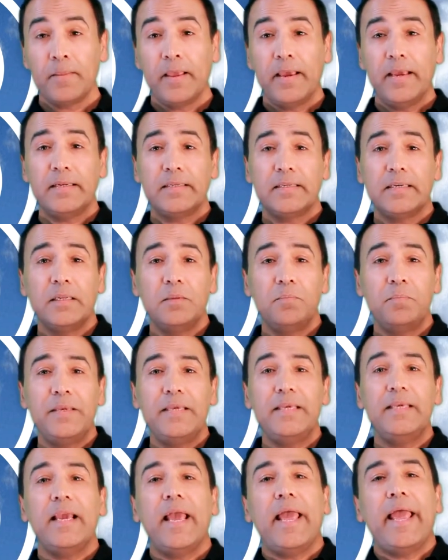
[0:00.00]
It can
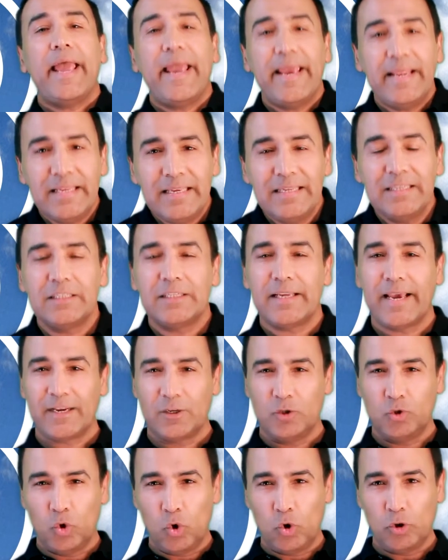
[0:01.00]
be any
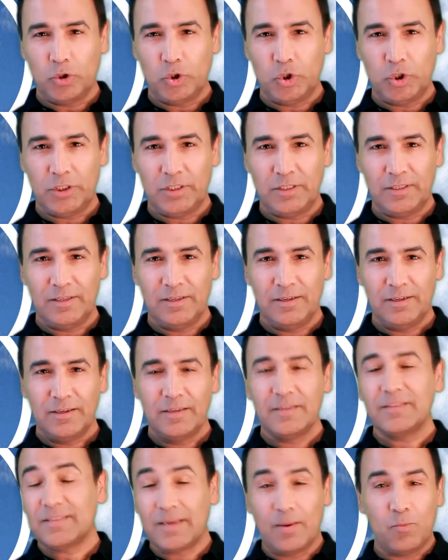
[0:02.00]
technology
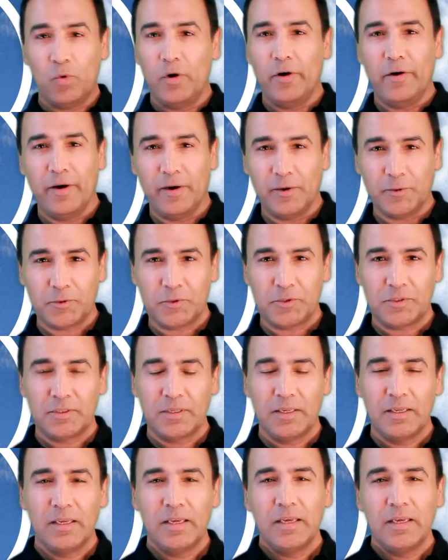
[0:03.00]
somewhere else.